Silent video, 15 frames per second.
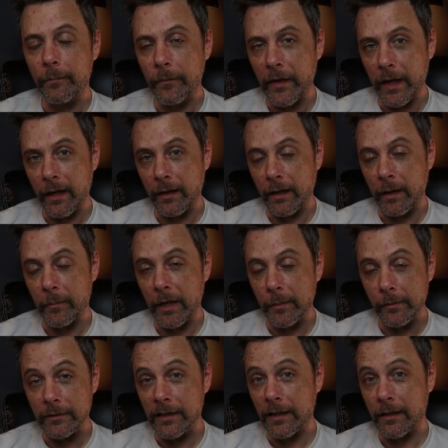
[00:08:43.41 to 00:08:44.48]
that I'm
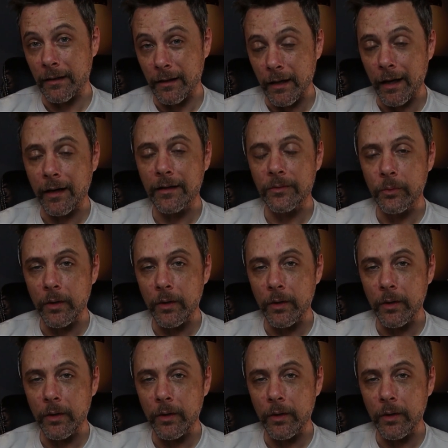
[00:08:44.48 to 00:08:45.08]
able to connect